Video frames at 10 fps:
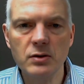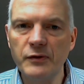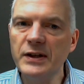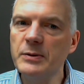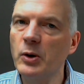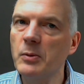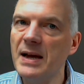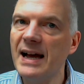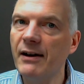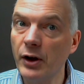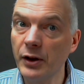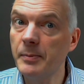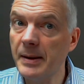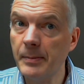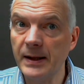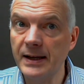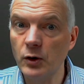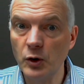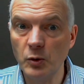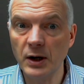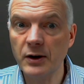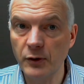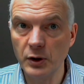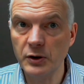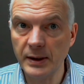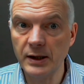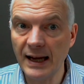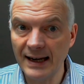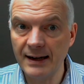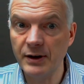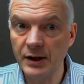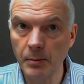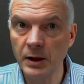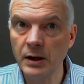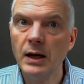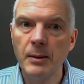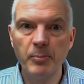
So Facebook may have other people here who work for Twitter and live in Dublin,